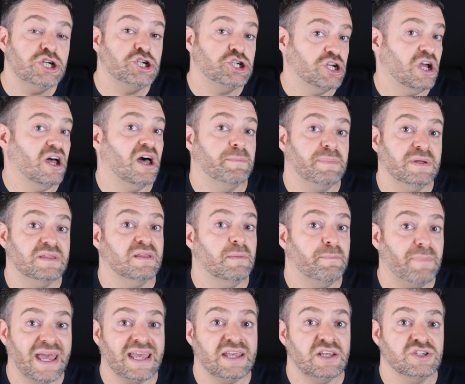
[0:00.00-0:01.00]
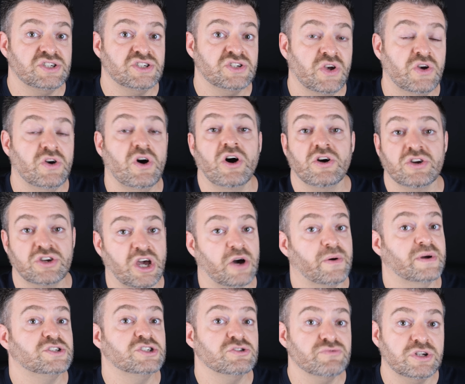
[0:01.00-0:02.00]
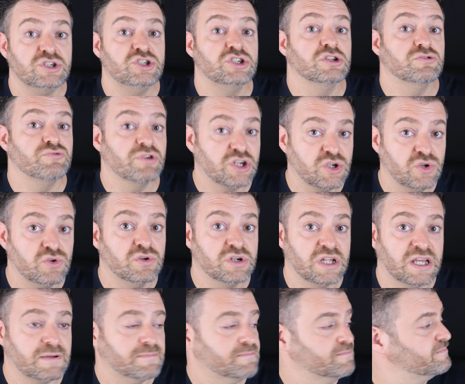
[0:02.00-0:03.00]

sharp in the bass on Cohen's original recording.